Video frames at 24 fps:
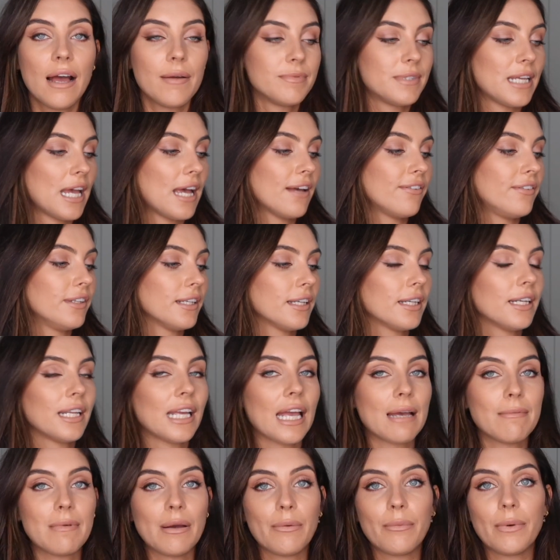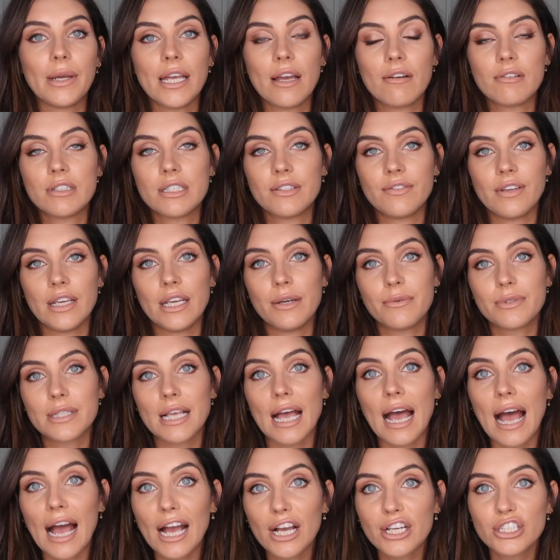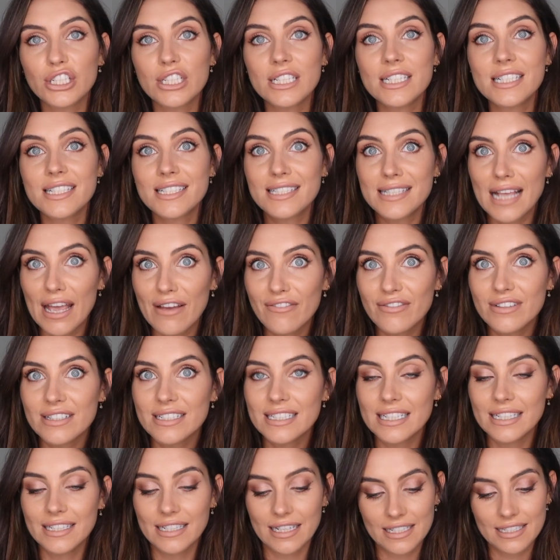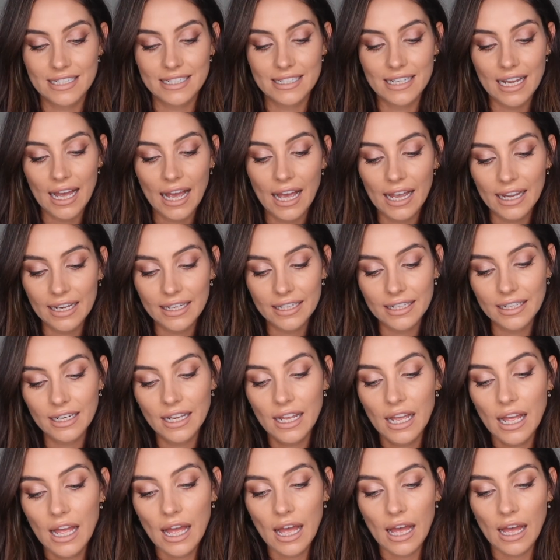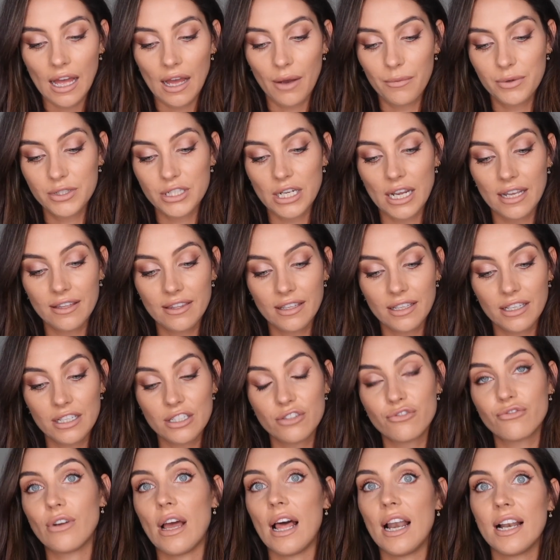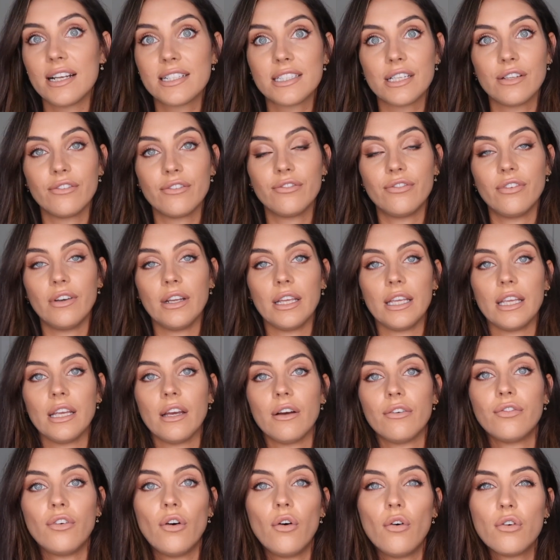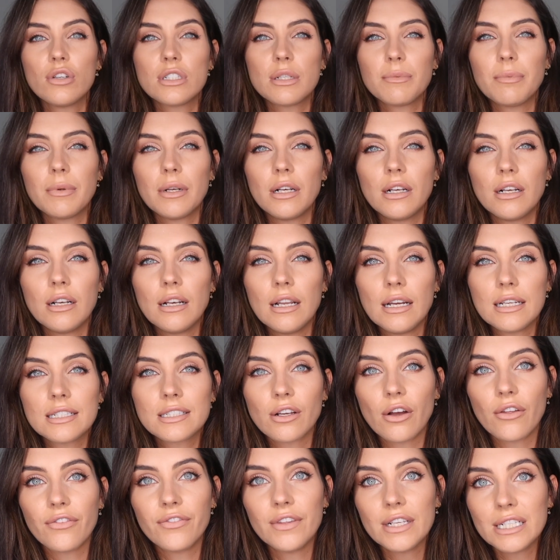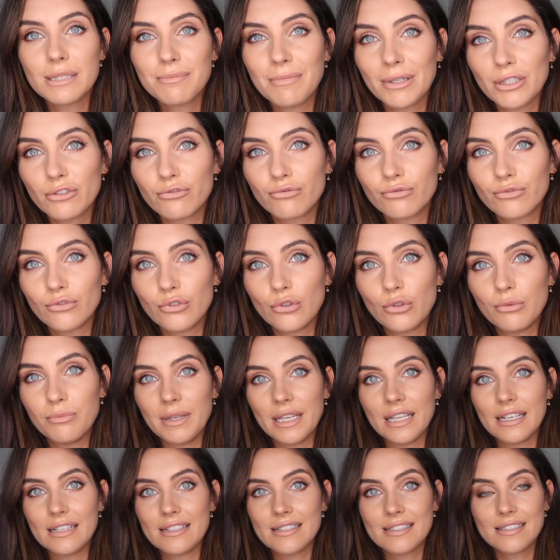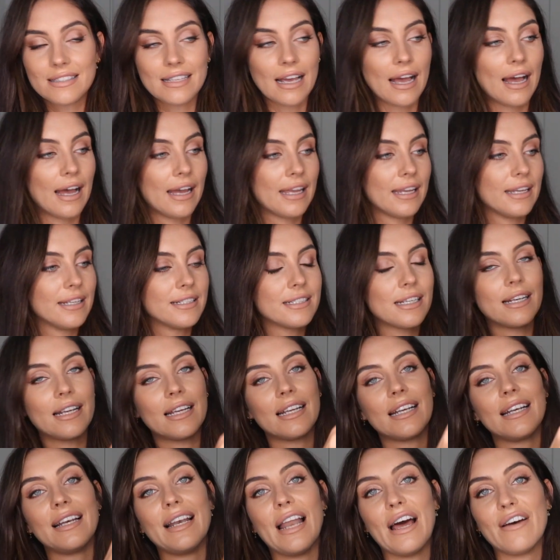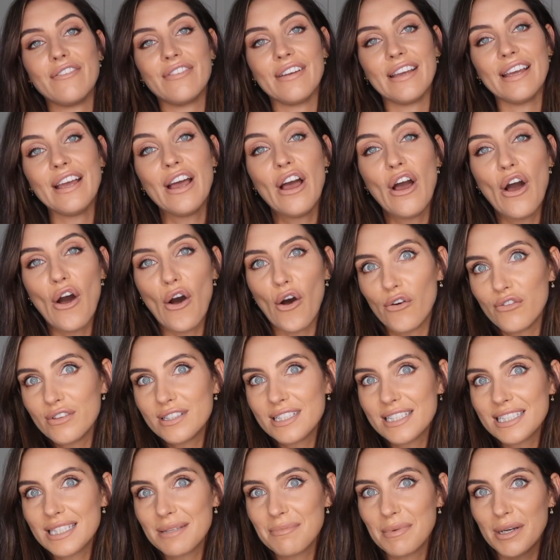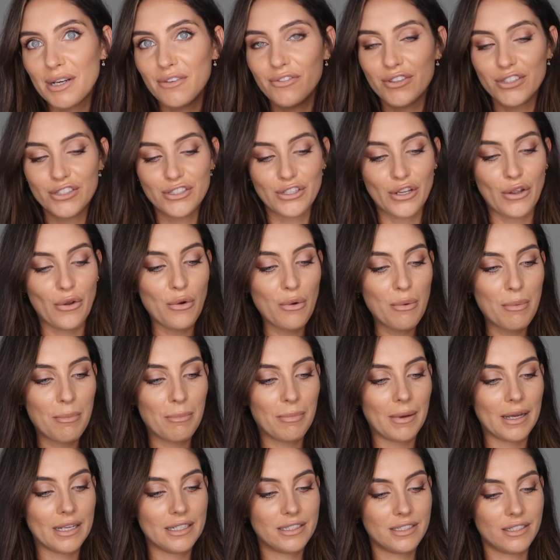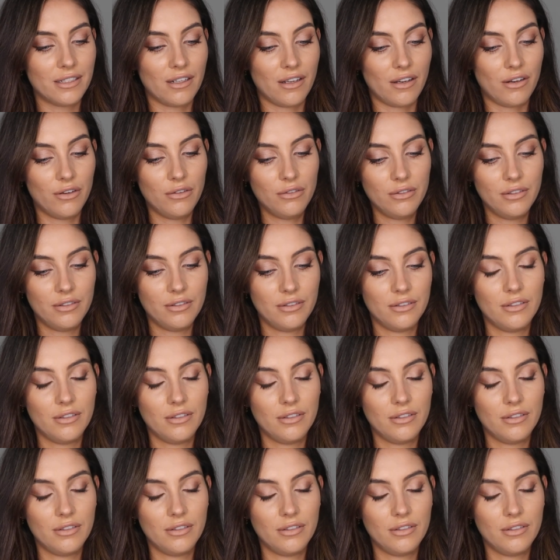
I'm definitely going to get my way out today. It was actually $17.99, which I think is relatively affordable. It's got this much room inside and I love it. Obviously it's a bit of a dupe, but you know,